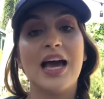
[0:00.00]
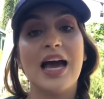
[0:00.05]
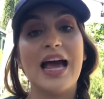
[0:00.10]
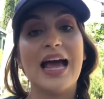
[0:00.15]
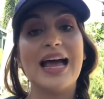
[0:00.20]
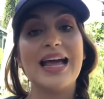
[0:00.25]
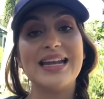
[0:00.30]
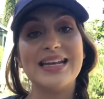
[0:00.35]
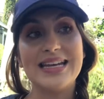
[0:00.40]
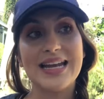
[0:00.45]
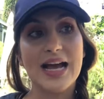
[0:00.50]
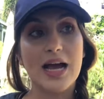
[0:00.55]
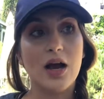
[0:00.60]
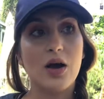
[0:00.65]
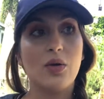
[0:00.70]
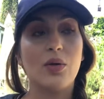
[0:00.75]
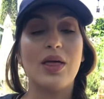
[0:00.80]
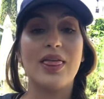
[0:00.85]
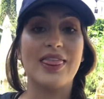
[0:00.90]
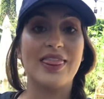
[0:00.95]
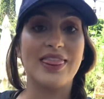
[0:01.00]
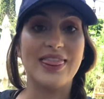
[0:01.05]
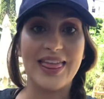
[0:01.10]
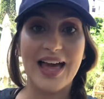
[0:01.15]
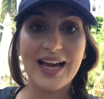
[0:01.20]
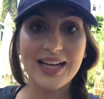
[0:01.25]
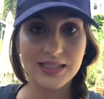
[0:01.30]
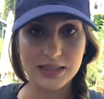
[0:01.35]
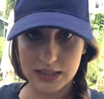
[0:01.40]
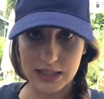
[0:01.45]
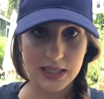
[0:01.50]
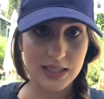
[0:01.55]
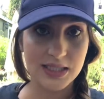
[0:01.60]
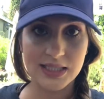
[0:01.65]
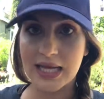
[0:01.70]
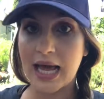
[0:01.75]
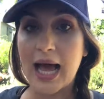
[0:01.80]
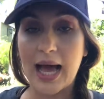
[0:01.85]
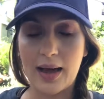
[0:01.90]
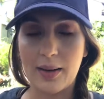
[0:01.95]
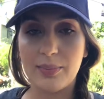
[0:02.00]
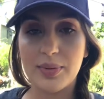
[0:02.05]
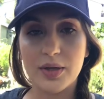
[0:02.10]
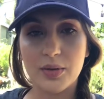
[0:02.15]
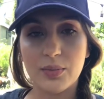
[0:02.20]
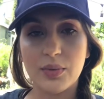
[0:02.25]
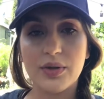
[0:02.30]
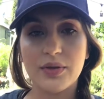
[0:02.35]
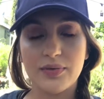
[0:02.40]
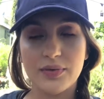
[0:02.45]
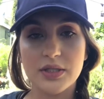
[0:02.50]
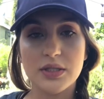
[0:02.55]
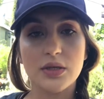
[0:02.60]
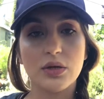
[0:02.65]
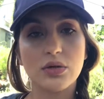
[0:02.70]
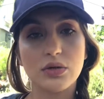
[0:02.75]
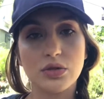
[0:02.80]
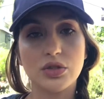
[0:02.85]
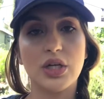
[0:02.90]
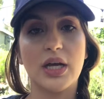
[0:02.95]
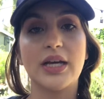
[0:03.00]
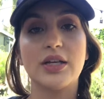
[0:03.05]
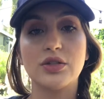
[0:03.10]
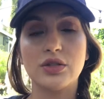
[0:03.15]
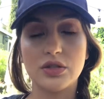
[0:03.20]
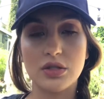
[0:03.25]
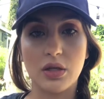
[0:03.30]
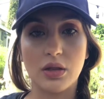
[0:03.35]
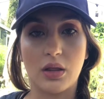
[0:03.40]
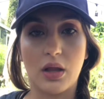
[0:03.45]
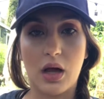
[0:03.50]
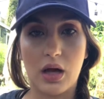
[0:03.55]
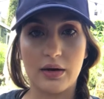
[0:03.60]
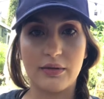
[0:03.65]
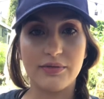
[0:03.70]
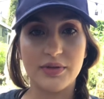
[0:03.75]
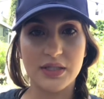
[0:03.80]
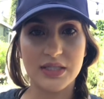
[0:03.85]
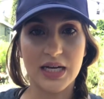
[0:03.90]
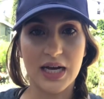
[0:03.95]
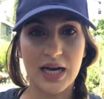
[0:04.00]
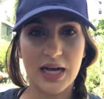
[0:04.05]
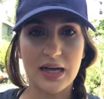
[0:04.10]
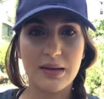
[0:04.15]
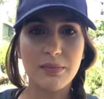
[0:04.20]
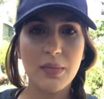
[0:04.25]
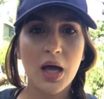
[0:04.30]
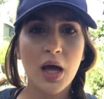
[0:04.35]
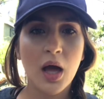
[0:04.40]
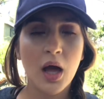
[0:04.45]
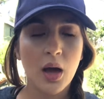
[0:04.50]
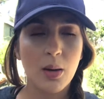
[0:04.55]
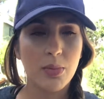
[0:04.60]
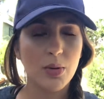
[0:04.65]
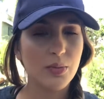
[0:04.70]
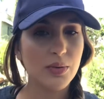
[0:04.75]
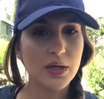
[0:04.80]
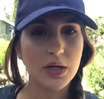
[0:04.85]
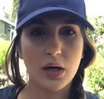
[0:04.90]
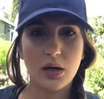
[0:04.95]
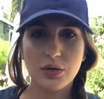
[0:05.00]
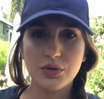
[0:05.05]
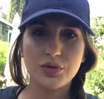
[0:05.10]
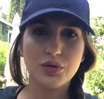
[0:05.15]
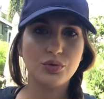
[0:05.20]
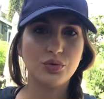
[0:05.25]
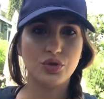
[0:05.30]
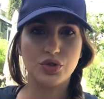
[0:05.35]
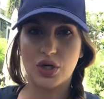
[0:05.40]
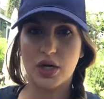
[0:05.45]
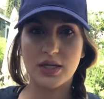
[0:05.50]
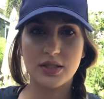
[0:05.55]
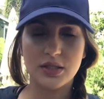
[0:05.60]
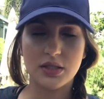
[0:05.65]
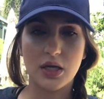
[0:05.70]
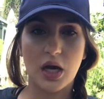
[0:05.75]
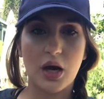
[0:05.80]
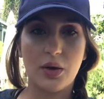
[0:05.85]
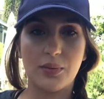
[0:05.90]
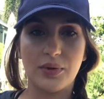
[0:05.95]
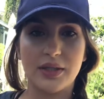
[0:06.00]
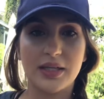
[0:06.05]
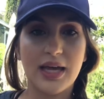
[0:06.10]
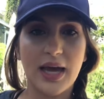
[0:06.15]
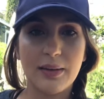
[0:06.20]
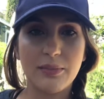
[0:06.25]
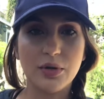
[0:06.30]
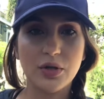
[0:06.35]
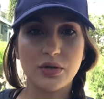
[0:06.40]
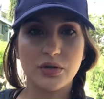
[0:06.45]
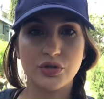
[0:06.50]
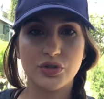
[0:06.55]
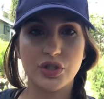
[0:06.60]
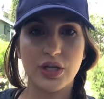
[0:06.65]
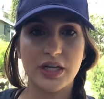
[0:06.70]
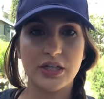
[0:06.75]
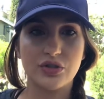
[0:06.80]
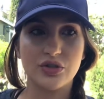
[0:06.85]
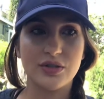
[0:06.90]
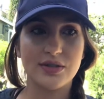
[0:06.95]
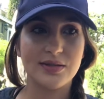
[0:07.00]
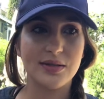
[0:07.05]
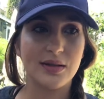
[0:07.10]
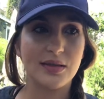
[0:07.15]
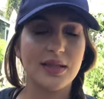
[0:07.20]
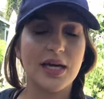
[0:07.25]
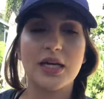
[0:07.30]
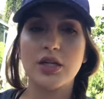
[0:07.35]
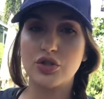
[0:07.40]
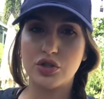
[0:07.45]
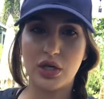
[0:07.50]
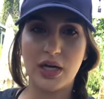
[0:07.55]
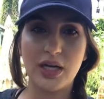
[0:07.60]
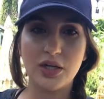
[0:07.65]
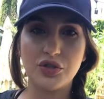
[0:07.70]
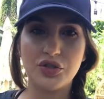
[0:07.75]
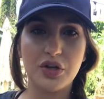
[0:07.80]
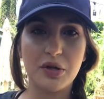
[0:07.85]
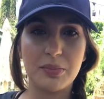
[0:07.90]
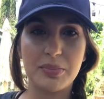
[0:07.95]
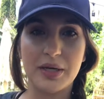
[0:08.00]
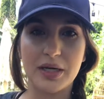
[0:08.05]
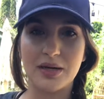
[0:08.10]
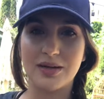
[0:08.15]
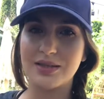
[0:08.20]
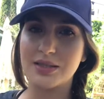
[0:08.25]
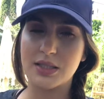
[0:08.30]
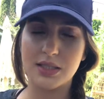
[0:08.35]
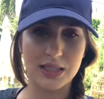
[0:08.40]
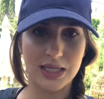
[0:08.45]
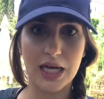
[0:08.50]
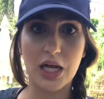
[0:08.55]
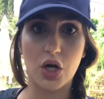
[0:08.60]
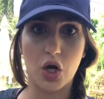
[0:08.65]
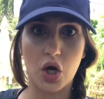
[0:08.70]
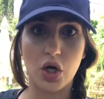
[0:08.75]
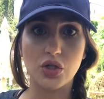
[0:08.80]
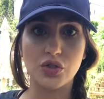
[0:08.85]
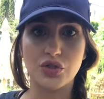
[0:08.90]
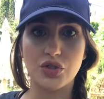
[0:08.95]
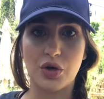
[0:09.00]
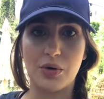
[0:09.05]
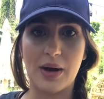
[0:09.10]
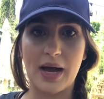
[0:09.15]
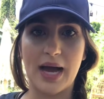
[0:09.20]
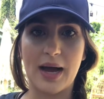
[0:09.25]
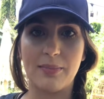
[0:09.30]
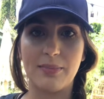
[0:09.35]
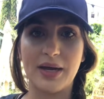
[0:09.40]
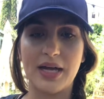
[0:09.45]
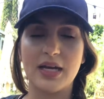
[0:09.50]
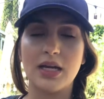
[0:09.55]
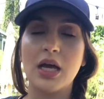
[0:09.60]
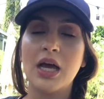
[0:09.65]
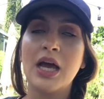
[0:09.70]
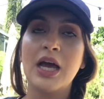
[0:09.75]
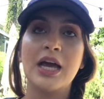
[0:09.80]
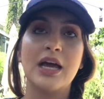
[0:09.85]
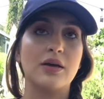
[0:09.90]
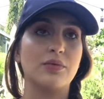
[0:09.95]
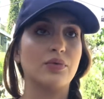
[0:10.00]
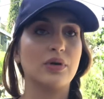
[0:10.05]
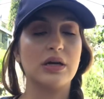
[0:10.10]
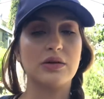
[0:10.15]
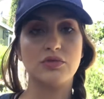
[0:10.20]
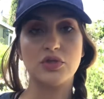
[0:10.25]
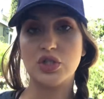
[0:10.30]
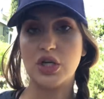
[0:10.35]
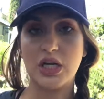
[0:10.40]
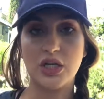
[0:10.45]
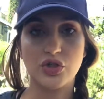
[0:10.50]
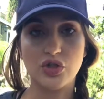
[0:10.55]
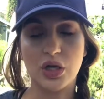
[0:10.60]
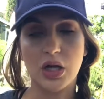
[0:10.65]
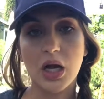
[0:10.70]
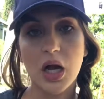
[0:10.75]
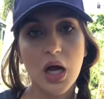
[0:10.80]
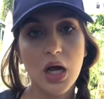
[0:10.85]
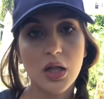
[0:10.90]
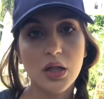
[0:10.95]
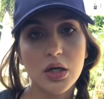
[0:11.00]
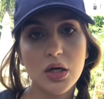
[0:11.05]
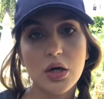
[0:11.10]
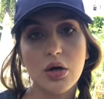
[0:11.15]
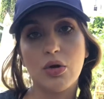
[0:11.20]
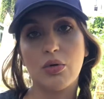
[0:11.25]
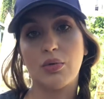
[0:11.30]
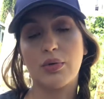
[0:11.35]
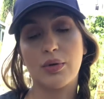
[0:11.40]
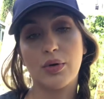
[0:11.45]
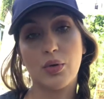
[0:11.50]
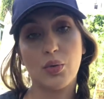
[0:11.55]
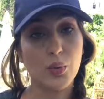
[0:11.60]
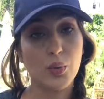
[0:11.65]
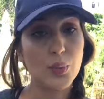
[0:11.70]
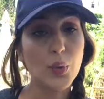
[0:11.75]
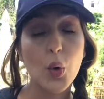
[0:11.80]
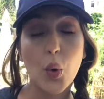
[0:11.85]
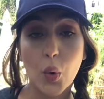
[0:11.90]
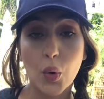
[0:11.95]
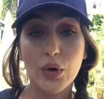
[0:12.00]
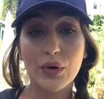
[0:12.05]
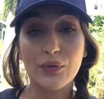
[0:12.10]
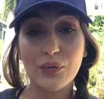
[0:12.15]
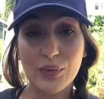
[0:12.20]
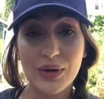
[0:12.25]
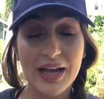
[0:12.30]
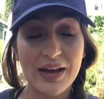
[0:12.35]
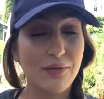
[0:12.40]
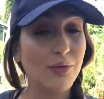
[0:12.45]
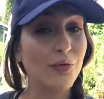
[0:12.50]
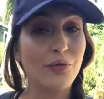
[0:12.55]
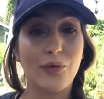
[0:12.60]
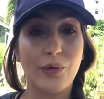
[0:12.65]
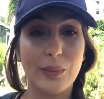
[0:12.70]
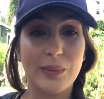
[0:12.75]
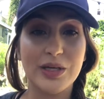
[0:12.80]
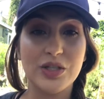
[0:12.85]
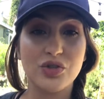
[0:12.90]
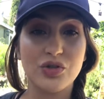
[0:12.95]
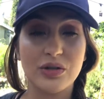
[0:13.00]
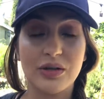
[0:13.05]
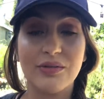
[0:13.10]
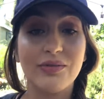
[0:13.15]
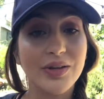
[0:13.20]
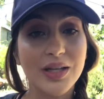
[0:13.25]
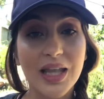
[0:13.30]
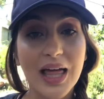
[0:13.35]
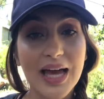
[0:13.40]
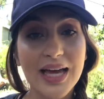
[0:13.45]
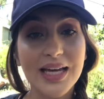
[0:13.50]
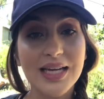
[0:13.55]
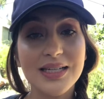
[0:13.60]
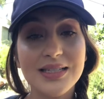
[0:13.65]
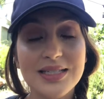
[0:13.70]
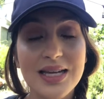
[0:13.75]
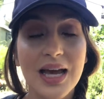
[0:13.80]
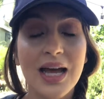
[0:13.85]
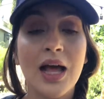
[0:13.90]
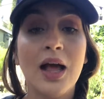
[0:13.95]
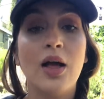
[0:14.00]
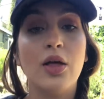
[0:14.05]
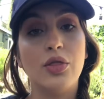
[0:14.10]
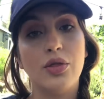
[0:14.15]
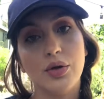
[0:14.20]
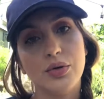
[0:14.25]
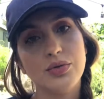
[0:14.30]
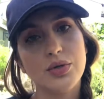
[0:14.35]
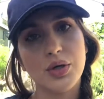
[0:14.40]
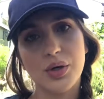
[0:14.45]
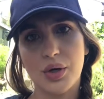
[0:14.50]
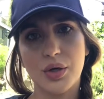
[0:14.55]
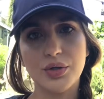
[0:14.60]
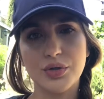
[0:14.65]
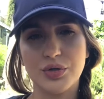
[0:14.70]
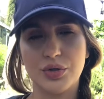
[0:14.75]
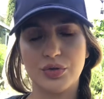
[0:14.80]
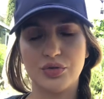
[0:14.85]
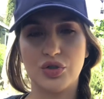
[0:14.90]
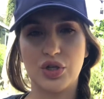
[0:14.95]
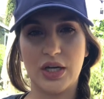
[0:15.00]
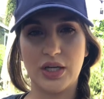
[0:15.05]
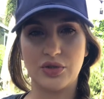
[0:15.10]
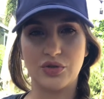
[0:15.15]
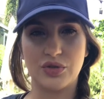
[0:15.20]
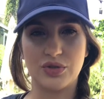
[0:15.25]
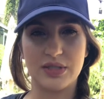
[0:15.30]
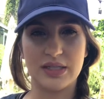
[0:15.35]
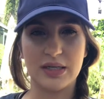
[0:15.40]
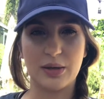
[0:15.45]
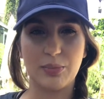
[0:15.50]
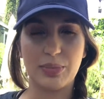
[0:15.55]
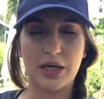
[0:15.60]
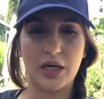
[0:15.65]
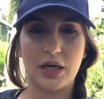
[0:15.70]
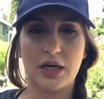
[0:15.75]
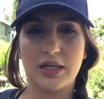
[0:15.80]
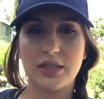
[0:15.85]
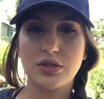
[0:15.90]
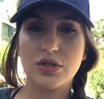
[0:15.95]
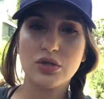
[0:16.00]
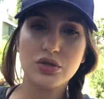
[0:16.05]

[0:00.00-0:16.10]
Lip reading: And now, that does happen with physical changes a lot of the time, but we also just saw with chemical changes that a change in appearance can also happen. If we have a change in color, or if we have a formation of light, those are also changes in appearance.